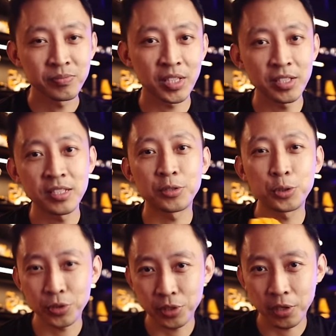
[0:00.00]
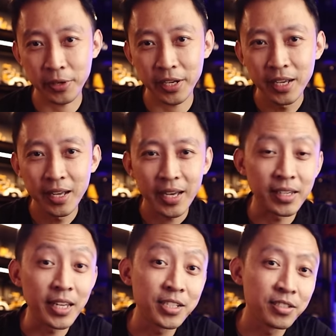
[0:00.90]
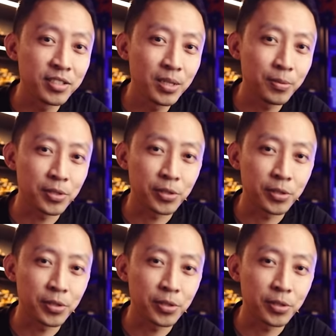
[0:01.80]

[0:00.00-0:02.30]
Now this is a true story. An agency was